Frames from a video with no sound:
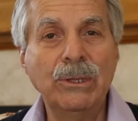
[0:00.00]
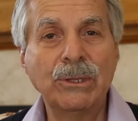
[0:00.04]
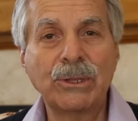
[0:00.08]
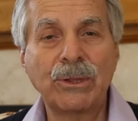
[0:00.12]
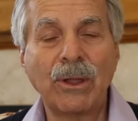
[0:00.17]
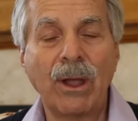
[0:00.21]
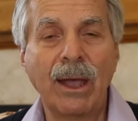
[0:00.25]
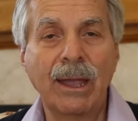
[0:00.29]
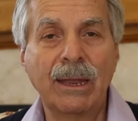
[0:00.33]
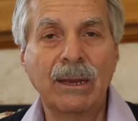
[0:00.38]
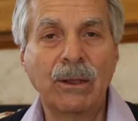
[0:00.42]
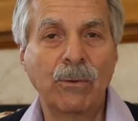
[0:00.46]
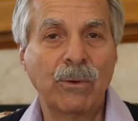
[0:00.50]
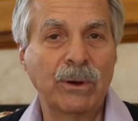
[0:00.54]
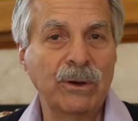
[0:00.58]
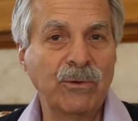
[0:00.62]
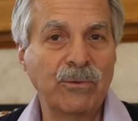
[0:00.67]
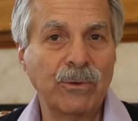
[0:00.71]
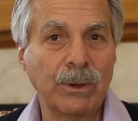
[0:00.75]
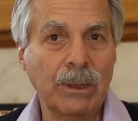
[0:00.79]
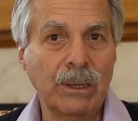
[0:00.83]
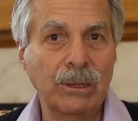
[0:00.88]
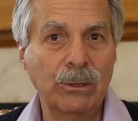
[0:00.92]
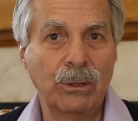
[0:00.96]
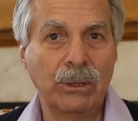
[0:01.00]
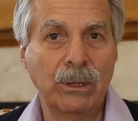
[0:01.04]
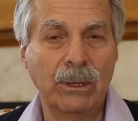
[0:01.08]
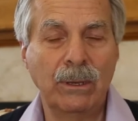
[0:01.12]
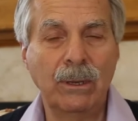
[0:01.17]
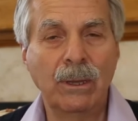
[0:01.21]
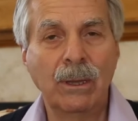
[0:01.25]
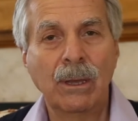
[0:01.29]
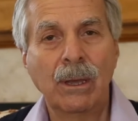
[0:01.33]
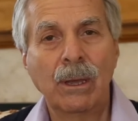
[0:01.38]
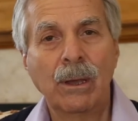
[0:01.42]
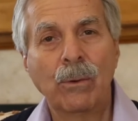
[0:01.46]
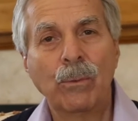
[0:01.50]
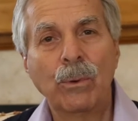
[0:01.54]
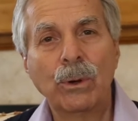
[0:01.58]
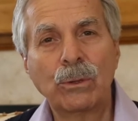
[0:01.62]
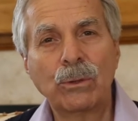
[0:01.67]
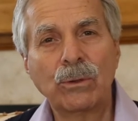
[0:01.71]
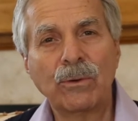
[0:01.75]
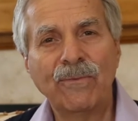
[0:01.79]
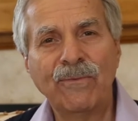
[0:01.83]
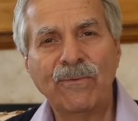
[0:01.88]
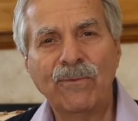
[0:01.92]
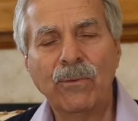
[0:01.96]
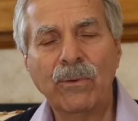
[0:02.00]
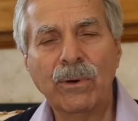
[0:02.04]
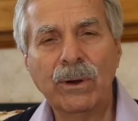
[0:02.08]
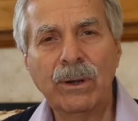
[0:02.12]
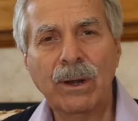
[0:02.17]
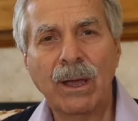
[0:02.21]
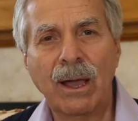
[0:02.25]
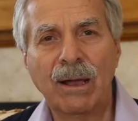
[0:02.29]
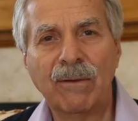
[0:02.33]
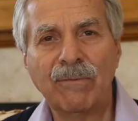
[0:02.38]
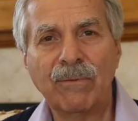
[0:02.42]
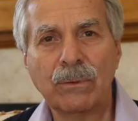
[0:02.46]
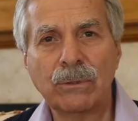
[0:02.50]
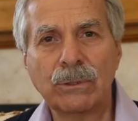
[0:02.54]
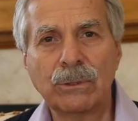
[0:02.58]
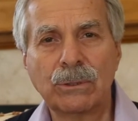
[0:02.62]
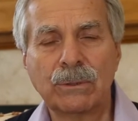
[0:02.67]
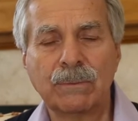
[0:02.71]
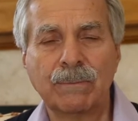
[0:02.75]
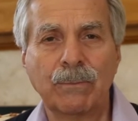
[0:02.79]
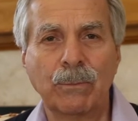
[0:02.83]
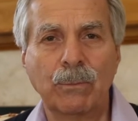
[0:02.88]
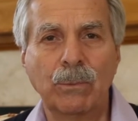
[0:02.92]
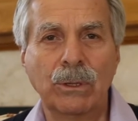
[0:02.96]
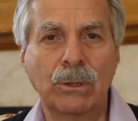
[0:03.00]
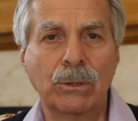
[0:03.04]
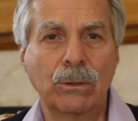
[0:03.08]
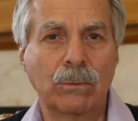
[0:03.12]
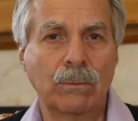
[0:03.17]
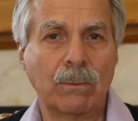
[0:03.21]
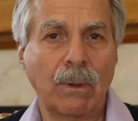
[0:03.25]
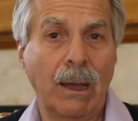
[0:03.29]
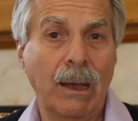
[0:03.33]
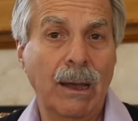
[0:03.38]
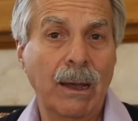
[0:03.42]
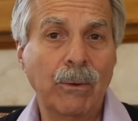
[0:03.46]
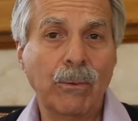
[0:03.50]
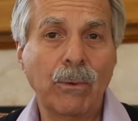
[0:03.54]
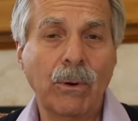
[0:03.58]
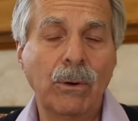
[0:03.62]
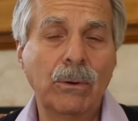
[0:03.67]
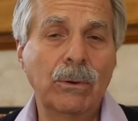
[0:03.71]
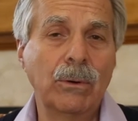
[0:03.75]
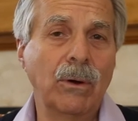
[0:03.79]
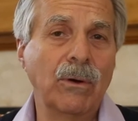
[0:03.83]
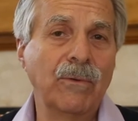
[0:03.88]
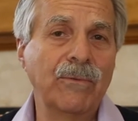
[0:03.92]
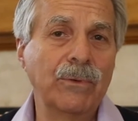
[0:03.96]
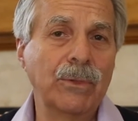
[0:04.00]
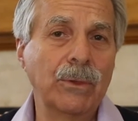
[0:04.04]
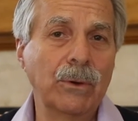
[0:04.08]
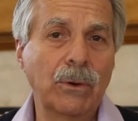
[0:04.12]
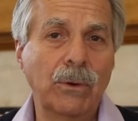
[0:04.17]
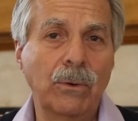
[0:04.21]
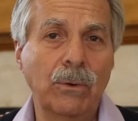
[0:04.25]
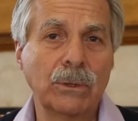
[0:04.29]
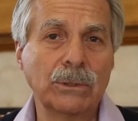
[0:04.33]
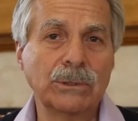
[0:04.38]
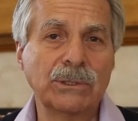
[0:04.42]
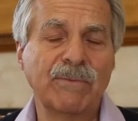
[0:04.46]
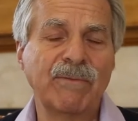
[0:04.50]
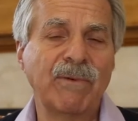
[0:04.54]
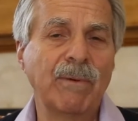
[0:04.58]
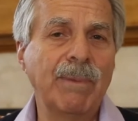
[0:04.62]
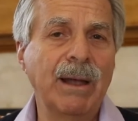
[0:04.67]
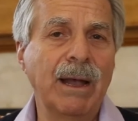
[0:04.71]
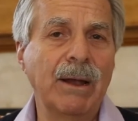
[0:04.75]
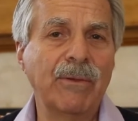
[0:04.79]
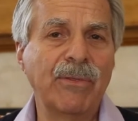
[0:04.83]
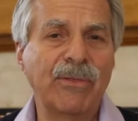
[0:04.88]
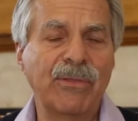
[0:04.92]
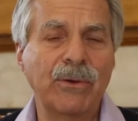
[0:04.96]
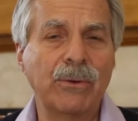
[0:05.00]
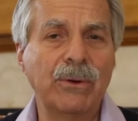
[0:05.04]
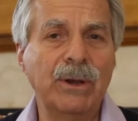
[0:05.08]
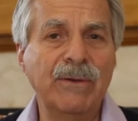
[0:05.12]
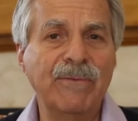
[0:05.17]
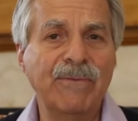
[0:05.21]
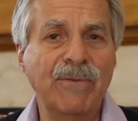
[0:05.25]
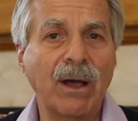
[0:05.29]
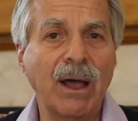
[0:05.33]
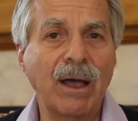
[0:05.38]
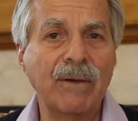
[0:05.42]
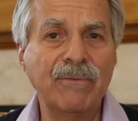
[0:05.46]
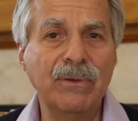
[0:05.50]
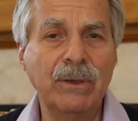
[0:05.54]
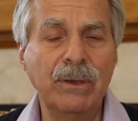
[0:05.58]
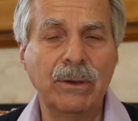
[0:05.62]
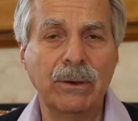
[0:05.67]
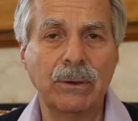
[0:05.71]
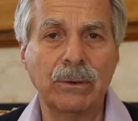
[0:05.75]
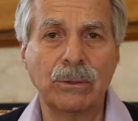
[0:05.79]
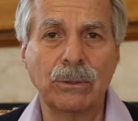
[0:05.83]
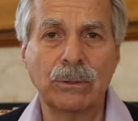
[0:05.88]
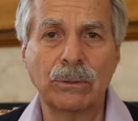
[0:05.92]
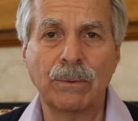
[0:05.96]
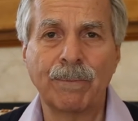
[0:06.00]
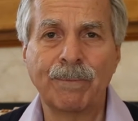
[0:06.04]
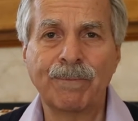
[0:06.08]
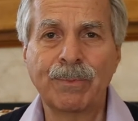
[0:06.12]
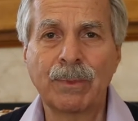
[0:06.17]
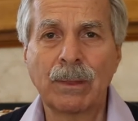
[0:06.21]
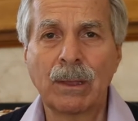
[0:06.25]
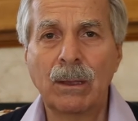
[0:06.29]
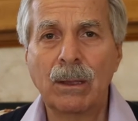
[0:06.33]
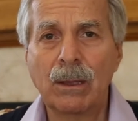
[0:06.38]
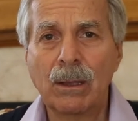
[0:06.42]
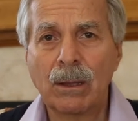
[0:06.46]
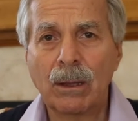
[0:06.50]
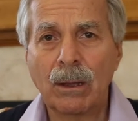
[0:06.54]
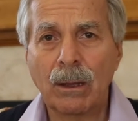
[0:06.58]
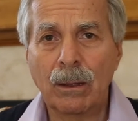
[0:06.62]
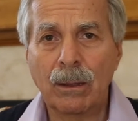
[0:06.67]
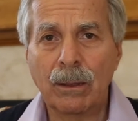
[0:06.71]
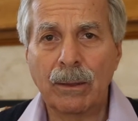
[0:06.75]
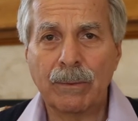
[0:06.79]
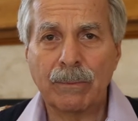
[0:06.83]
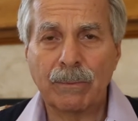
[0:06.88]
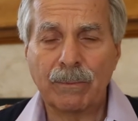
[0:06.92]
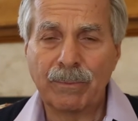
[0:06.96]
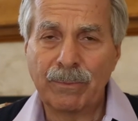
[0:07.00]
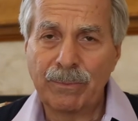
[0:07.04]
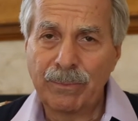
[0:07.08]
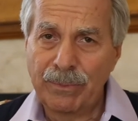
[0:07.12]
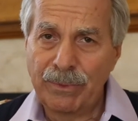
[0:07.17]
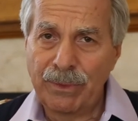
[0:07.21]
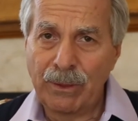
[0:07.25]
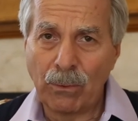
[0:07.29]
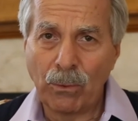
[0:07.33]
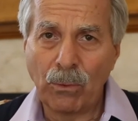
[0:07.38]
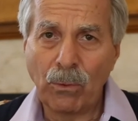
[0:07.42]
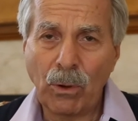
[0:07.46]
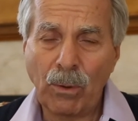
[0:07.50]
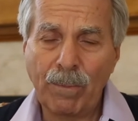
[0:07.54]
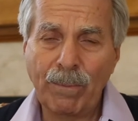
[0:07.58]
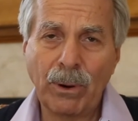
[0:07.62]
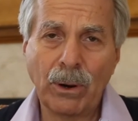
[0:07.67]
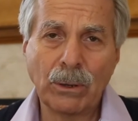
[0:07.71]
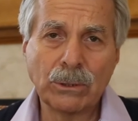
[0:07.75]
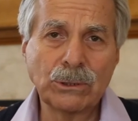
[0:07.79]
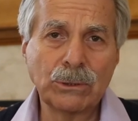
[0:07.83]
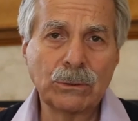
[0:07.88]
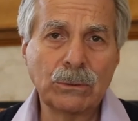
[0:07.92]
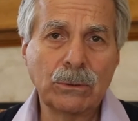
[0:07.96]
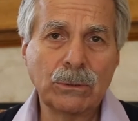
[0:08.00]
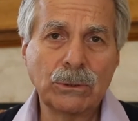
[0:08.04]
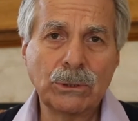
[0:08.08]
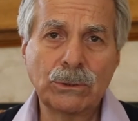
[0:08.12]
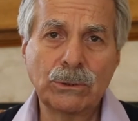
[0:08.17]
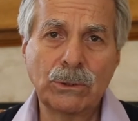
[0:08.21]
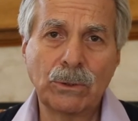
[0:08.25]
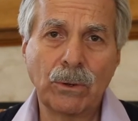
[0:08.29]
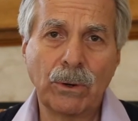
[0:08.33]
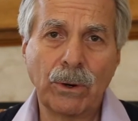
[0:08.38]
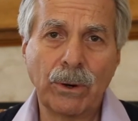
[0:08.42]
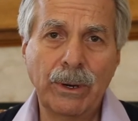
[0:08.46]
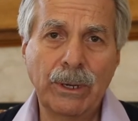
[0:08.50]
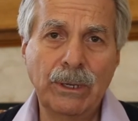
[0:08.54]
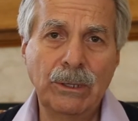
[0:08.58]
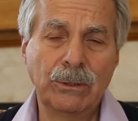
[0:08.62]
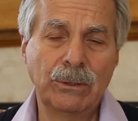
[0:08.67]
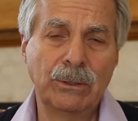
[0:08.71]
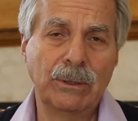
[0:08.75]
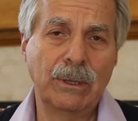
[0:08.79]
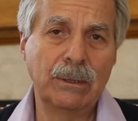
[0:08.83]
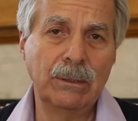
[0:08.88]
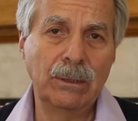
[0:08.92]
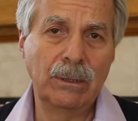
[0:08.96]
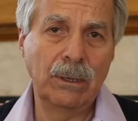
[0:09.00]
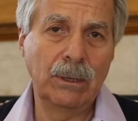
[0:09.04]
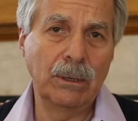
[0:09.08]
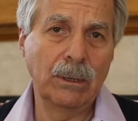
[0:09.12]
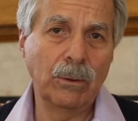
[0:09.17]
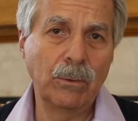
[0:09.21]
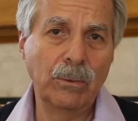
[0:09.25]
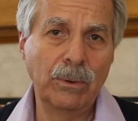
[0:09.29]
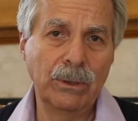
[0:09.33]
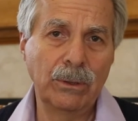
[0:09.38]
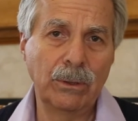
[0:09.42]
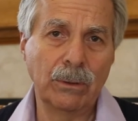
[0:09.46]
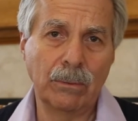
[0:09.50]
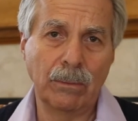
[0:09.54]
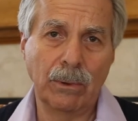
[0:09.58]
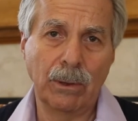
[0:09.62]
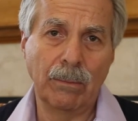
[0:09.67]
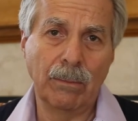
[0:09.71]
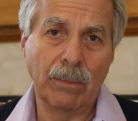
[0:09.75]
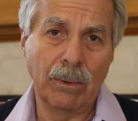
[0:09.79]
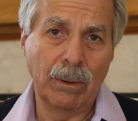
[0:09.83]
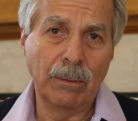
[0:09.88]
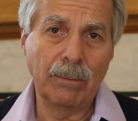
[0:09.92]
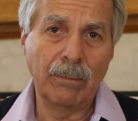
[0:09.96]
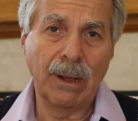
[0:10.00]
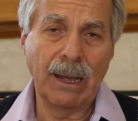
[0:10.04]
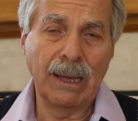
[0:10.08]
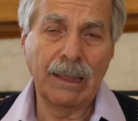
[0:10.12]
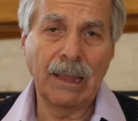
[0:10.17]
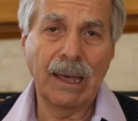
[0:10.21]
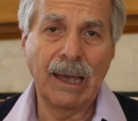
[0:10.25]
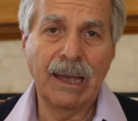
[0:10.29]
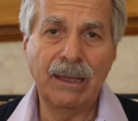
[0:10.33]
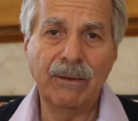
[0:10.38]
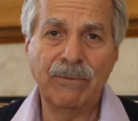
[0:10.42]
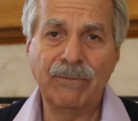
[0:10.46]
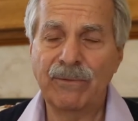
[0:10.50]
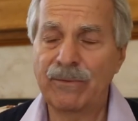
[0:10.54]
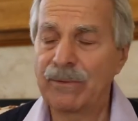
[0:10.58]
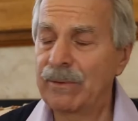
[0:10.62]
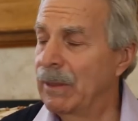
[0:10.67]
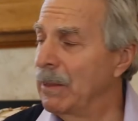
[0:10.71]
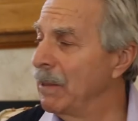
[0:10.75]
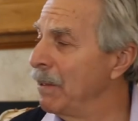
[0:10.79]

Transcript: Styne Quadrilogy, which are four novels which I wrote over the course of about 35 years. They're all personal stories that deal with my life.